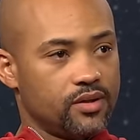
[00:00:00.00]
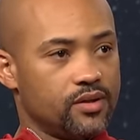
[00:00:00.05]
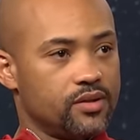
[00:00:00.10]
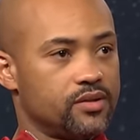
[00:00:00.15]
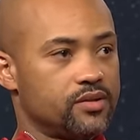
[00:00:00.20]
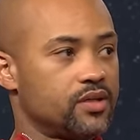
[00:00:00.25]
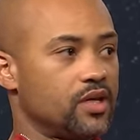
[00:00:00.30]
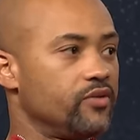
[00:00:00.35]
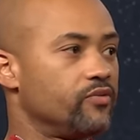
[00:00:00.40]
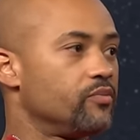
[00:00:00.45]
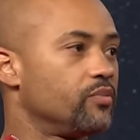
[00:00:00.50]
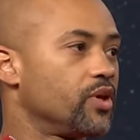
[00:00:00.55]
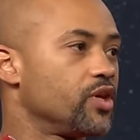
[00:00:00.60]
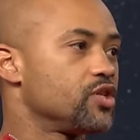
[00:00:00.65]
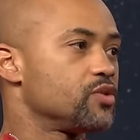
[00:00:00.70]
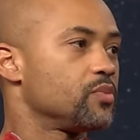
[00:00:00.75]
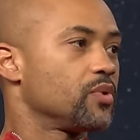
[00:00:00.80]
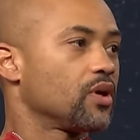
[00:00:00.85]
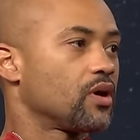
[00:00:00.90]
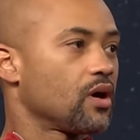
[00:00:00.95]
Stephen
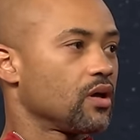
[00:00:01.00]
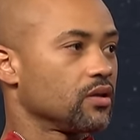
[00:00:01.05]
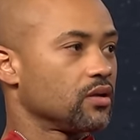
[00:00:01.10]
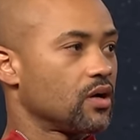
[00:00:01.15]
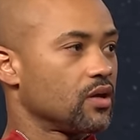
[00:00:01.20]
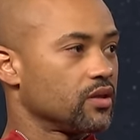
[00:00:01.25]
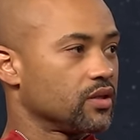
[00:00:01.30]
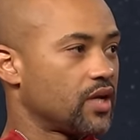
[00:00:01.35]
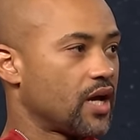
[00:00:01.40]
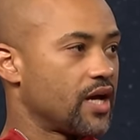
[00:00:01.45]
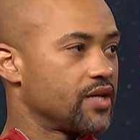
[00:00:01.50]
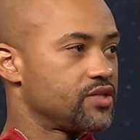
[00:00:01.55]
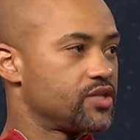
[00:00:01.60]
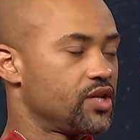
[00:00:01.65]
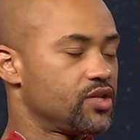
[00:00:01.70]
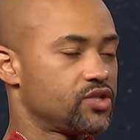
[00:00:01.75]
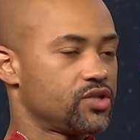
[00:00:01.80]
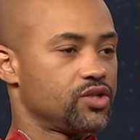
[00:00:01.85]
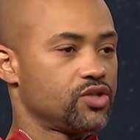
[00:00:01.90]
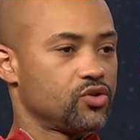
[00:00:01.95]
Benjamin calling all the
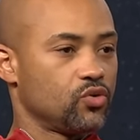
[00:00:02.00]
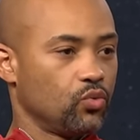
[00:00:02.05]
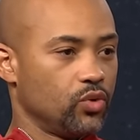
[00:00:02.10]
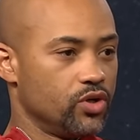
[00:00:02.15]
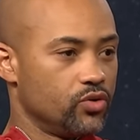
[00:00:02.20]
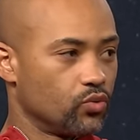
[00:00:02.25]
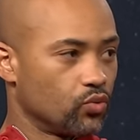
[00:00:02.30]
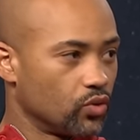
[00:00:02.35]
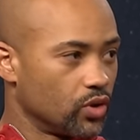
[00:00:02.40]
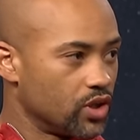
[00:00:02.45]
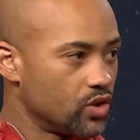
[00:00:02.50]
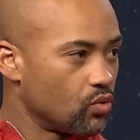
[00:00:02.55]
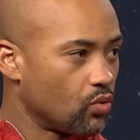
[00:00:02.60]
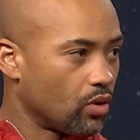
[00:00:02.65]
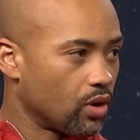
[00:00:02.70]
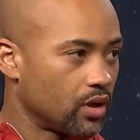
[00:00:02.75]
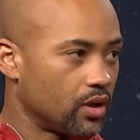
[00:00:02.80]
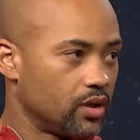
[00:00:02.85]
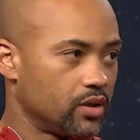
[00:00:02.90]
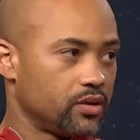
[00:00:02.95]
dietitians. We really
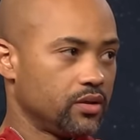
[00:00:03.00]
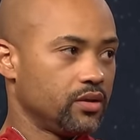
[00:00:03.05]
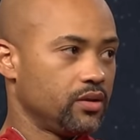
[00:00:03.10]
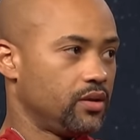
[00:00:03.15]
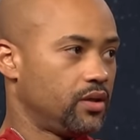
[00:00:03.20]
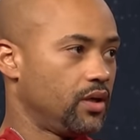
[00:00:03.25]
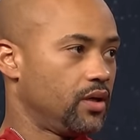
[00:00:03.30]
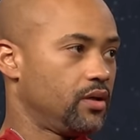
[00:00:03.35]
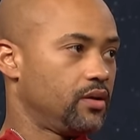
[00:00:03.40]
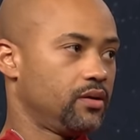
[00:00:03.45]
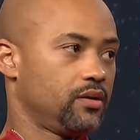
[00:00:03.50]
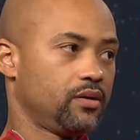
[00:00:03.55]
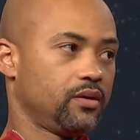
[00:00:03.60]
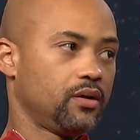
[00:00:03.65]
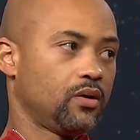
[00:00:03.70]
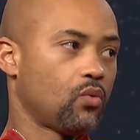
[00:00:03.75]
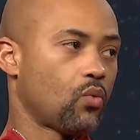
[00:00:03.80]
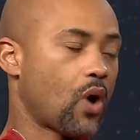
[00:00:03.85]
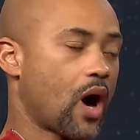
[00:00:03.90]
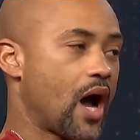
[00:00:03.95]
want to get
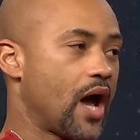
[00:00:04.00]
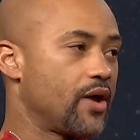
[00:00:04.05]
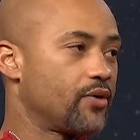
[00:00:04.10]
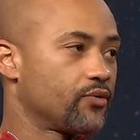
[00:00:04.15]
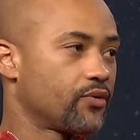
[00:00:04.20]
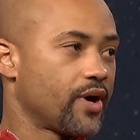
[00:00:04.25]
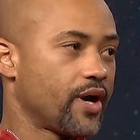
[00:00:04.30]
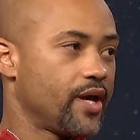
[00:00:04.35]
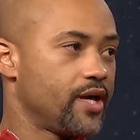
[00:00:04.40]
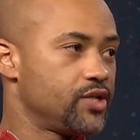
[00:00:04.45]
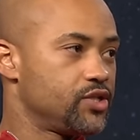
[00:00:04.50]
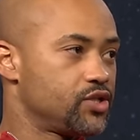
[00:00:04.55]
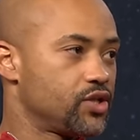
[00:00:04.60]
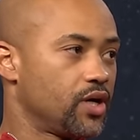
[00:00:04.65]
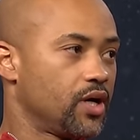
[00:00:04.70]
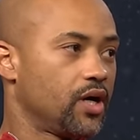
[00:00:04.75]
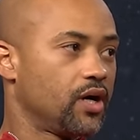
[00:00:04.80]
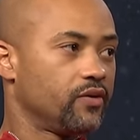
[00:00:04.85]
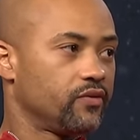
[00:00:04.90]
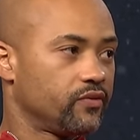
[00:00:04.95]
a wide range
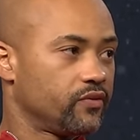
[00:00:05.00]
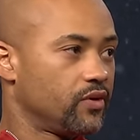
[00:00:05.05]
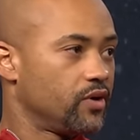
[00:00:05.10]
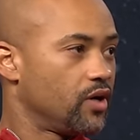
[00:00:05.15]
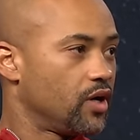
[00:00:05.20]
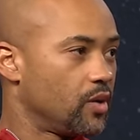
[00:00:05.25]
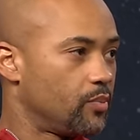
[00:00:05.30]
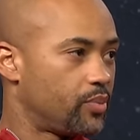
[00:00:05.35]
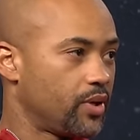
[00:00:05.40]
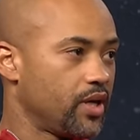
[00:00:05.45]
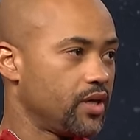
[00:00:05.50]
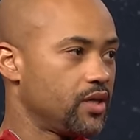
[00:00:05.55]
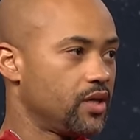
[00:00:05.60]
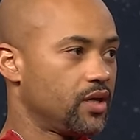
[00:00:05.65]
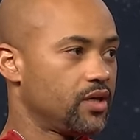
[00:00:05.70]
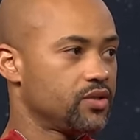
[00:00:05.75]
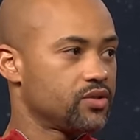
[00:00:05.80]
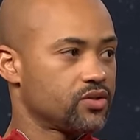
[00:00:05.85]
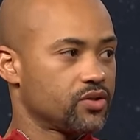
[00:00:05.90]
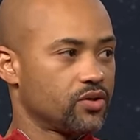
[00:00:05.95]
of
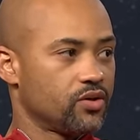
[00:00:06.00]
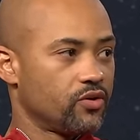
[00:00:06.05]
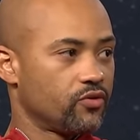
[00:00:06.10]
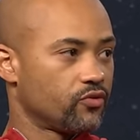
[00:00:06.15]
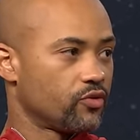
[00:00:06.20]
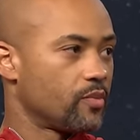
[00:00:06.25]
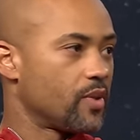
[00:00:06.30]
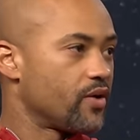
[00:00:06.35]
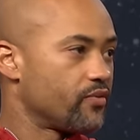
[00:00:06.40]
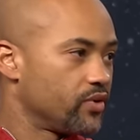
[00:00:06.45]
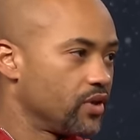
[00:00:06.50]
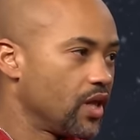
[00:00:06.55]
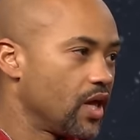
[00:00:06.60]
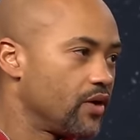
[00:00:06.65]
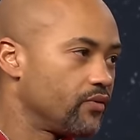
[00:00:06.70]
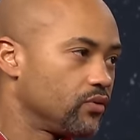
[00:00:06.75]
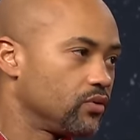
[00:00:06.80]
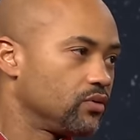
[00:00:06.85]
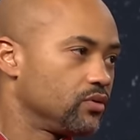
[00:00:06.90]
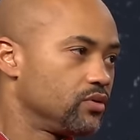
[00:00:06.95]
opinions from every
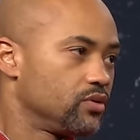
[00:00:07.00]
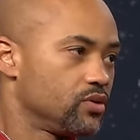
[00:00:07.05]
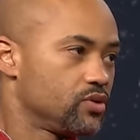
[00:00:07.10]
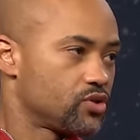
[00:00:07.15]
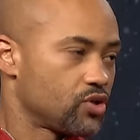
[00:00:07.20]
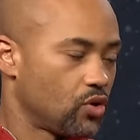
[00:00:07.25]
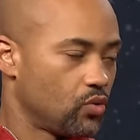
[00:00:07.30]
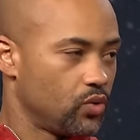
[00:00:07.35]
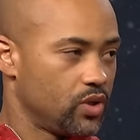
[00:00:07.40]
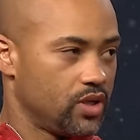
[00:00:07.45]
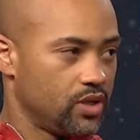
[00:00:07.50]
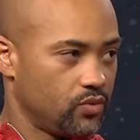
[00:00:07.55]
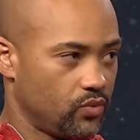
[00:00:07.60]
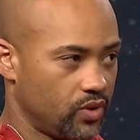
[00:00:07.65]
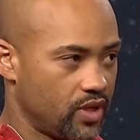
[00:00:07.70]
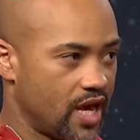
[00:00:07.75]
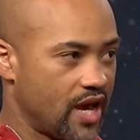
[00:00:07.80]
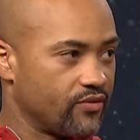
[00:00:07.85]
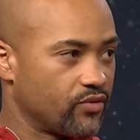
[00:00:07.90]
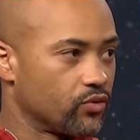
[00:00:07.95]
level. So we,
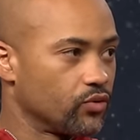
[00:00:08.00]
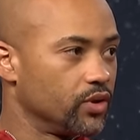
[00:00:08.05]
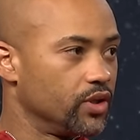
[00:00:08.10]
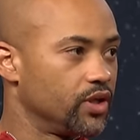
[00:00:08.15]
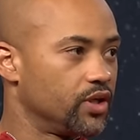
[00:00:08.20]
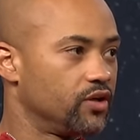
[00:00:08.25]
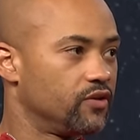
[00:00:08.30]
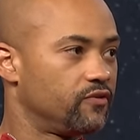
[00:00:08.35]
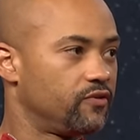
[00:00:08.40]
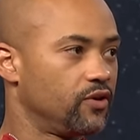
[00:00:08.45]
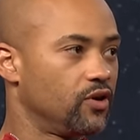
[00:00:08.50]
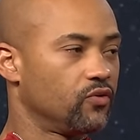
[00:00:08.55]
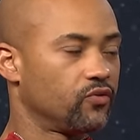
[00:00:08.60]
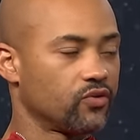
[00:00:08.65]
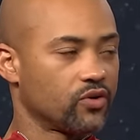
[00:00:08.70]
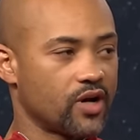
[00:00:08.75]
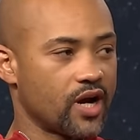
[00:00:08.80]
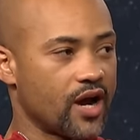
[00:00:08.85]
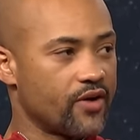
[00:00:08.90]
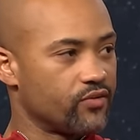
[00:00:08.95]
we have a really good feel
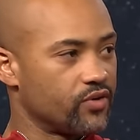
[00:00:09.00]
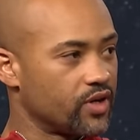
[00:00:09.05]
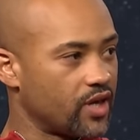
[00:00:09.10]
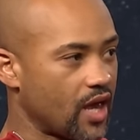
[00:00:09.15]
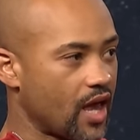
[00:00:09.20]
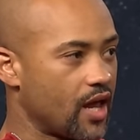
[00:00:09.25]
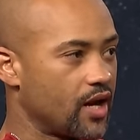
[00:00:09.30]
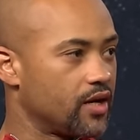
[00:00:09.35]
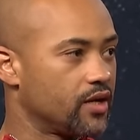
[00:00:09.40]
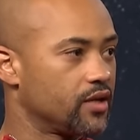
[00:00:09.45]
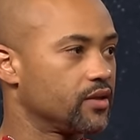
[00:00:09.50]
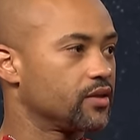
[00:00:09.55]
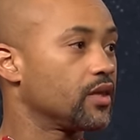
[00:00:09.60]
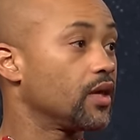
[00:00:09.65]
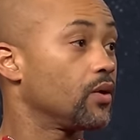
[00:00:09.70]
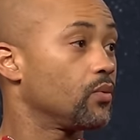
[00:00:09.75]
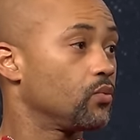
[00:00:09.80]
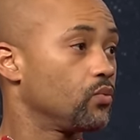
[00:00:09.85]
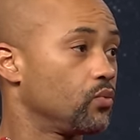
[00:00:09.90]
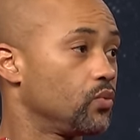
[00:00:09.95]
for every candidate
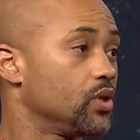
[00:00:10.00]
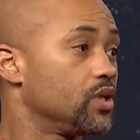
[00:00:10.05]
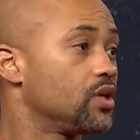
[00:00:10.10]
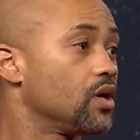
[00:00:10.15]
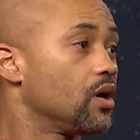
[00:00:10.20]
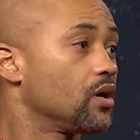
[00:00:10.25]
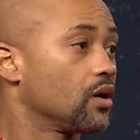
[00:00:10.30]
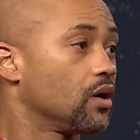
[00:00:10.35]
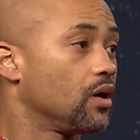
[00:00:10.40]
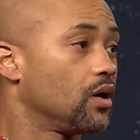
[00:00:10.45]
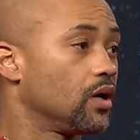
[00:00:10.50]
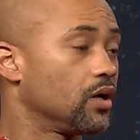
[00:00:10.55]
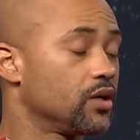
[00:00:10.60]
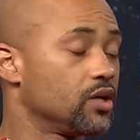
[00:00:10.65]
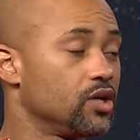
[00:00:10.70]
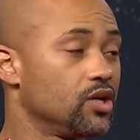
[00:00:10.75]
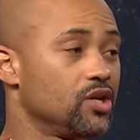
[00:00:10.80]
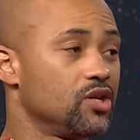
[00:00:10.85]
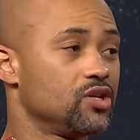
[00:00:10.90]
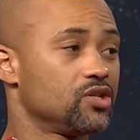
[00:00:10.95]
that we dug on.
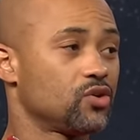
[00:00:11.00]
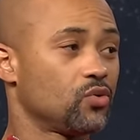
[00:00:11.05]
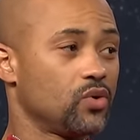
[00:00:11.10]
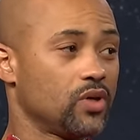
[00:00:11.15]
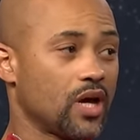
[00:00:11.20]
So we